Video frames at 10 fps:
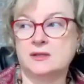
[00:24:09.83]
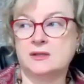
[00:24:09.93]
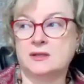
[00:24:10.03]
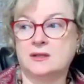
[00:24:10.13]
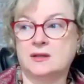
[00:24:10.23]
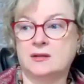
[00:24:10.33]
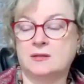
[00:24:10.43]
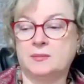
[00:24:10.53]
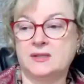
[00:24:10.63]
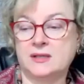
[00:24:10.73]
is it
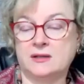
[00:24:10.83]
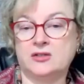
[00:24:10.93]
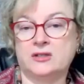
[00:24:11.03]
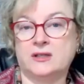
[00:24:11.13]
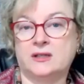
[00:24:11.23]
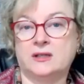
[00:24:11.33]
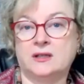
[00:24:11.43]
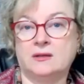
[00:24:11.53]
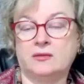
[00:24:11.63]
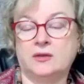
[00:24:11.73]
potentially can
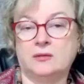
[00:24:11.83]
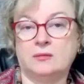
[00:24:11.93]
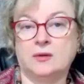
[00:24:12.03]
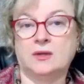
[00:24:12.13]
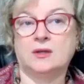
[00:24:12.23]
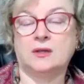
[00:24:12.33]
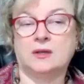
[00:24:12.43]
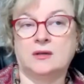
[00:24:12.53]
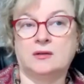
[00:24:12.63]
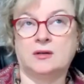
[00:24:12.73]
give you
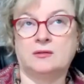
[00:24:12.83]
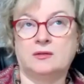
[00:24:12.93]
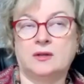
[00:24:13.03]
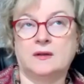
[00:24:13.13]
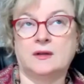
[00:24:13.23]
an